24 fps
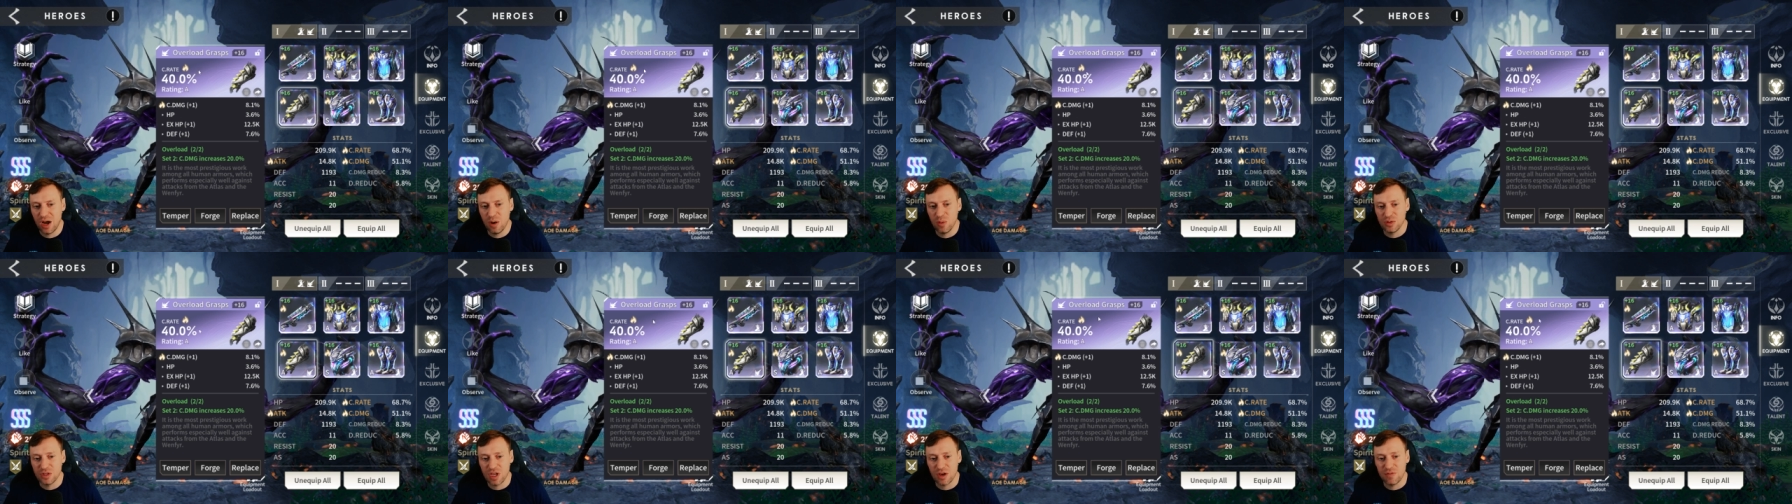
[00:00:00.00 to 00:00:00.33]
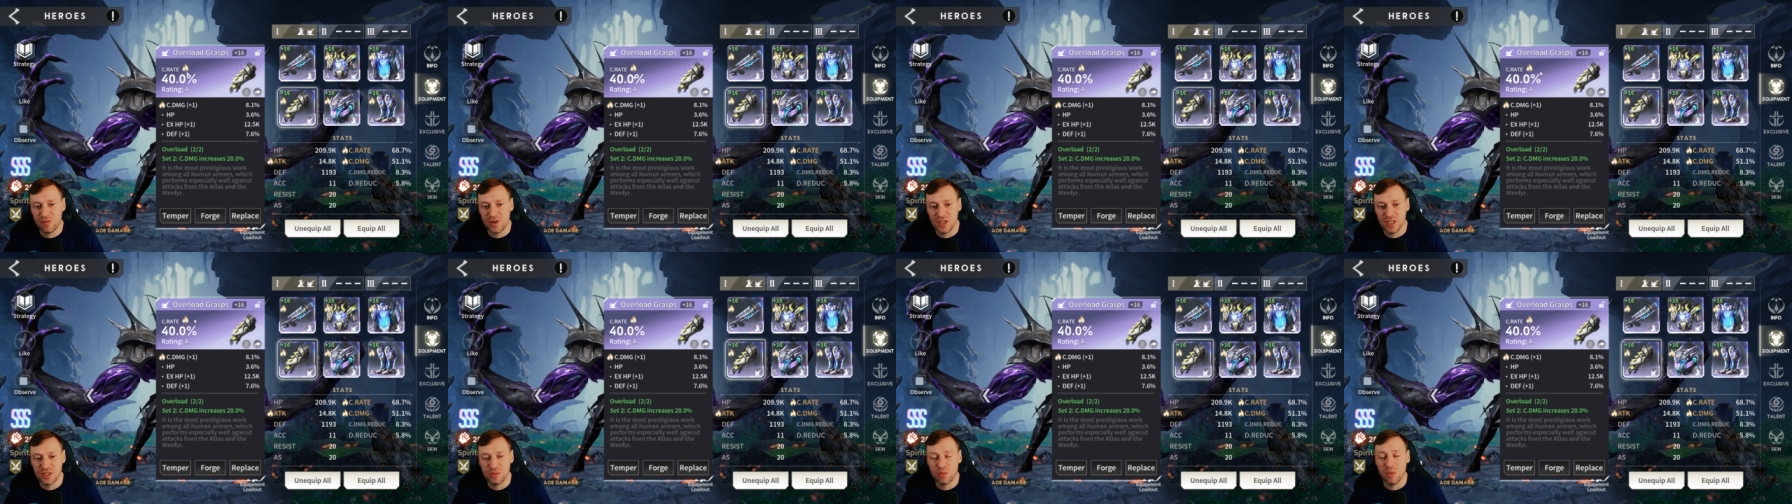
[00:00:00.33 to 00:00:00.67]
I will
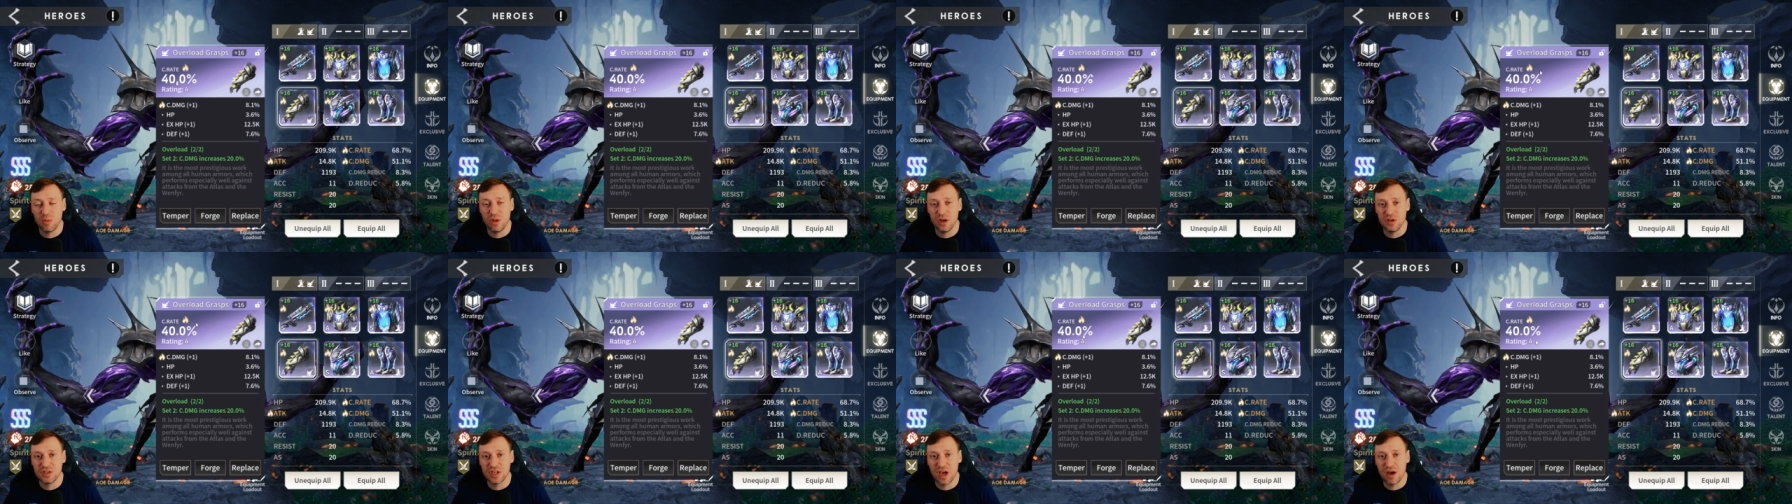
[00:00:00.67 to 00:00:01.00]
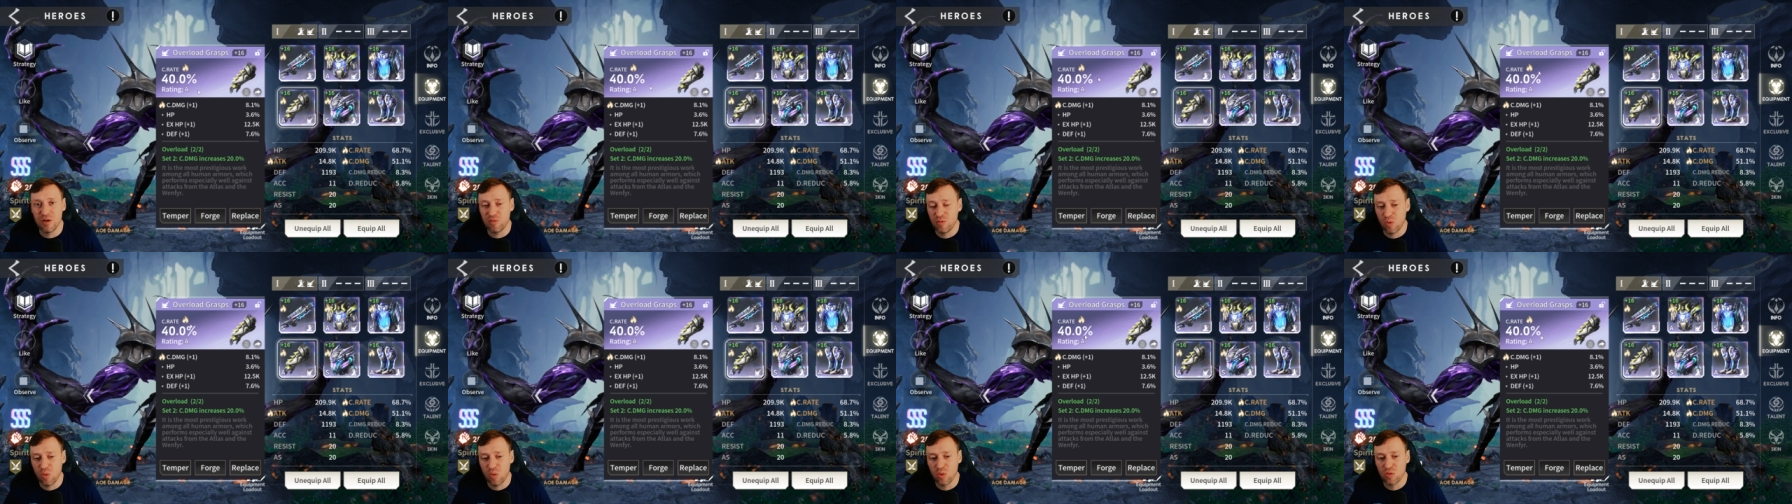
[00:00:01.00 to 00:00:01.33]
definitely swap those
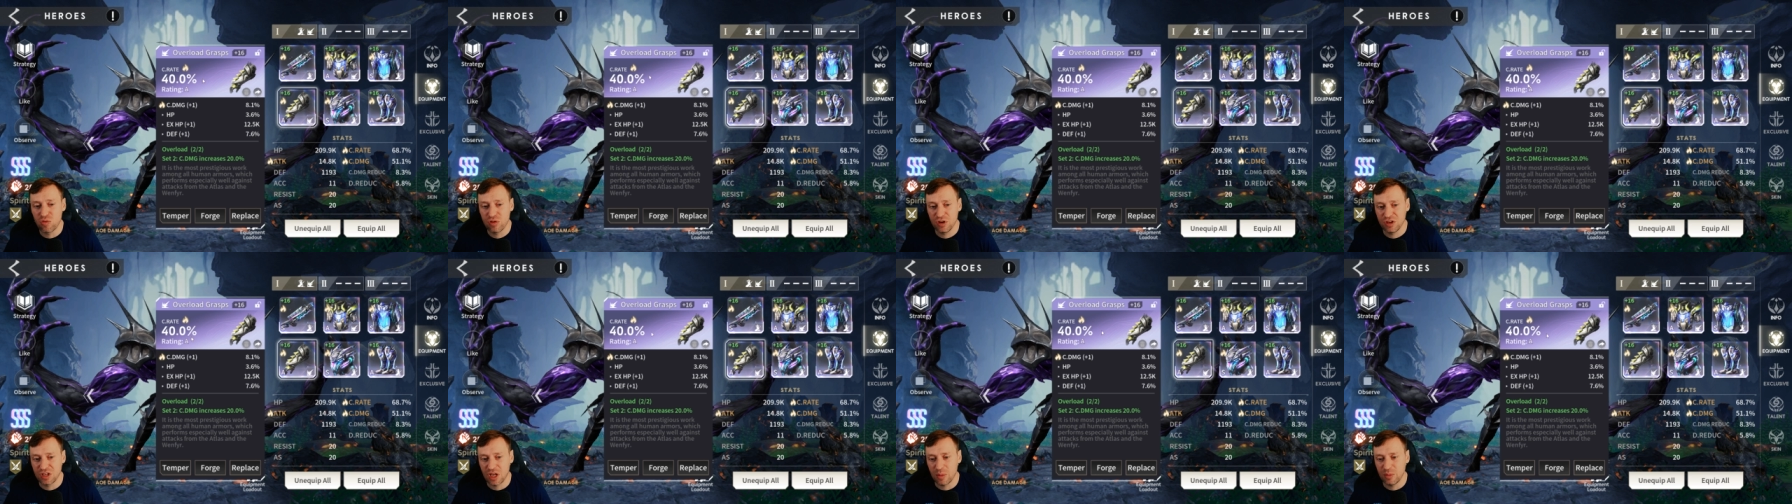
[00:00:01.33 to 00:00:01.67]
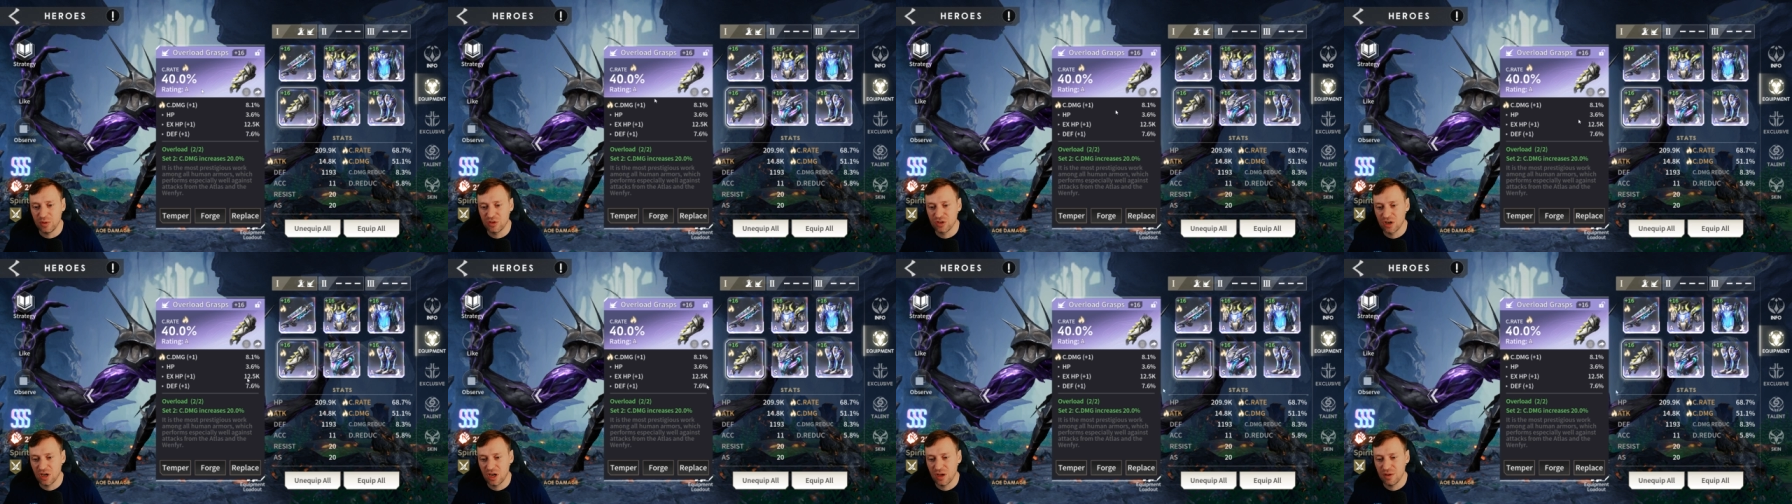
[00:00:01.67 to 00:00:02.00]
out for crit
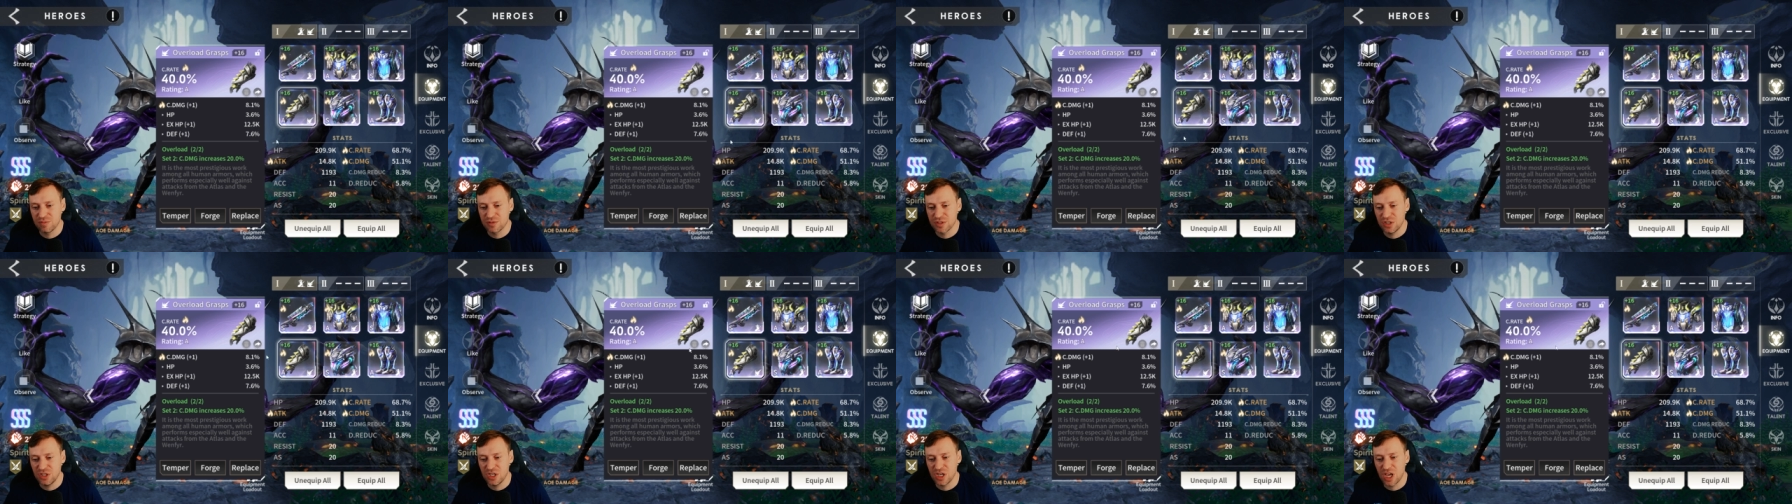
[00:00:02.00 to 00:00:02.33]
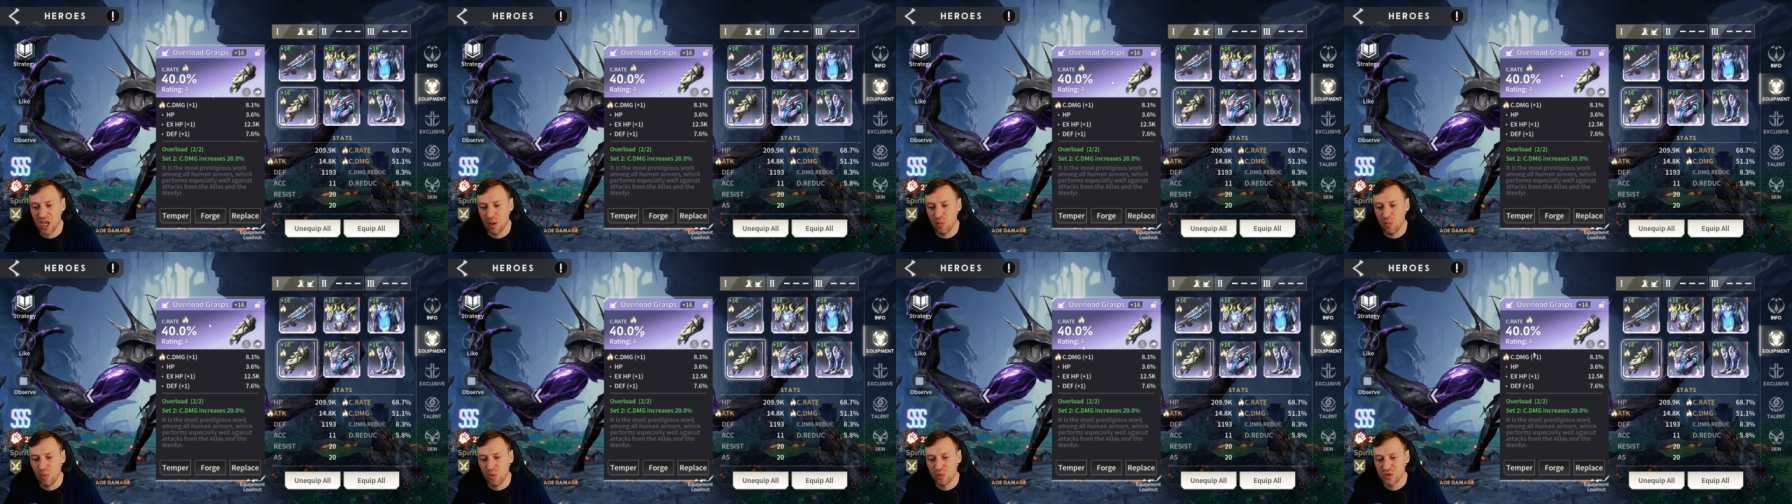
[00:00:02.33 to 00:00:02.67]
damage gloves because you
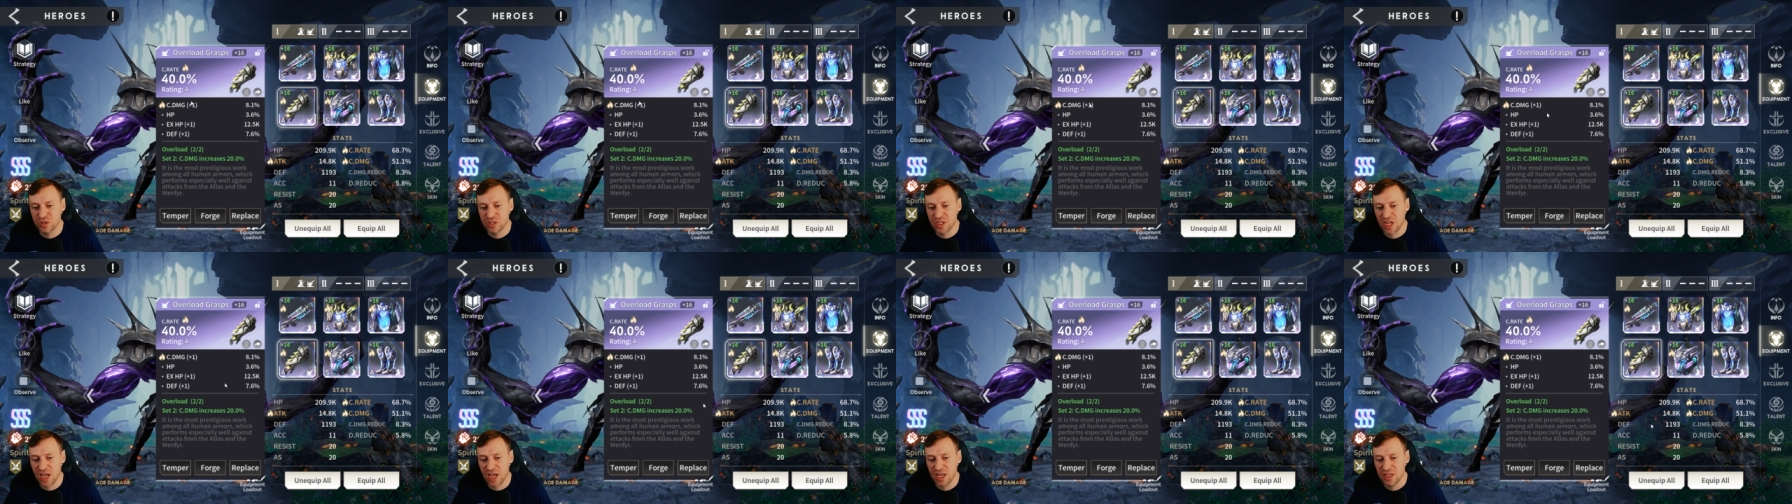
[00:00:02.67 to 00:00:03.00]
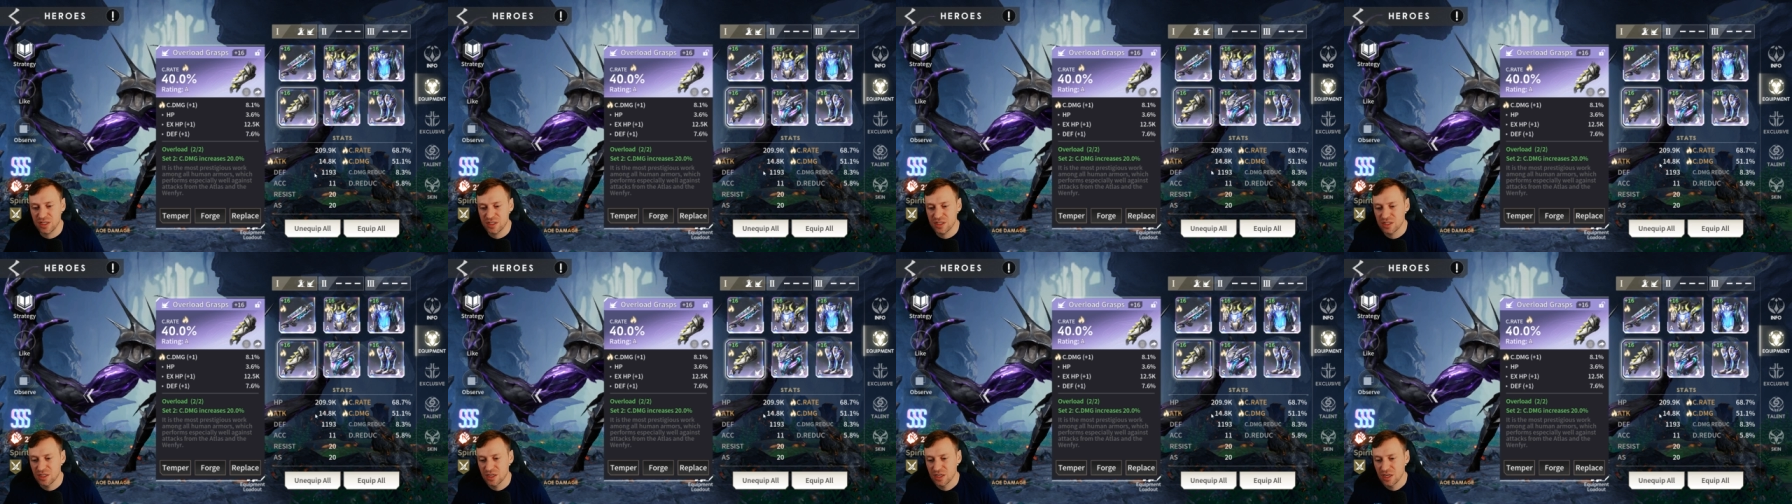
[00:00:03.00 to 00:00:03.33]
get more
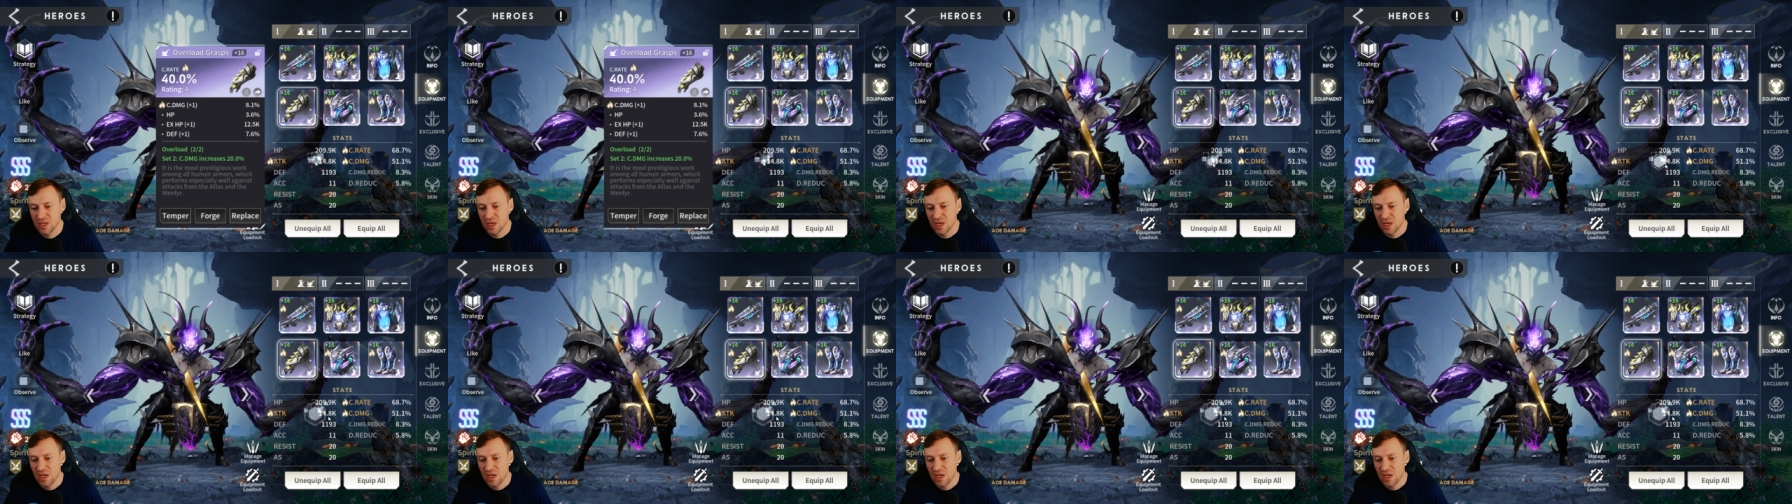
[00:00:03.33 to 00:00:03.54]
stats.